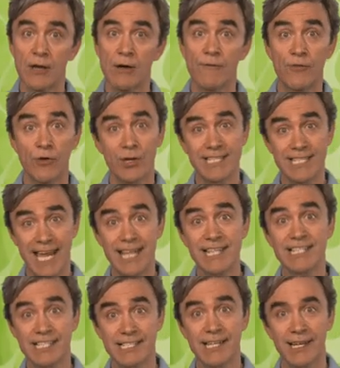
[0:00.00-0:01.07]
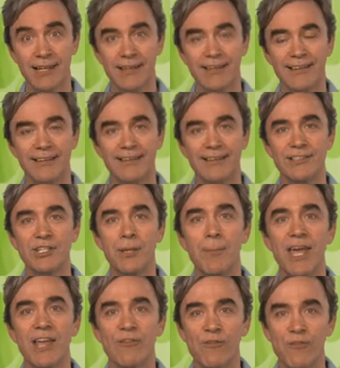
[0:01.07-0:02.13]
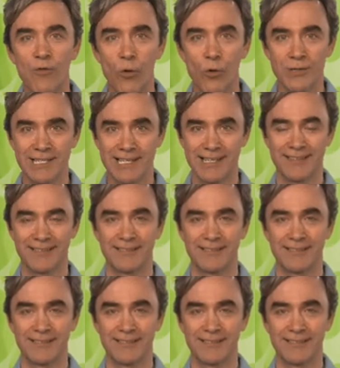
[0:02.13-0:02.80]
for a 10 stick to make 40.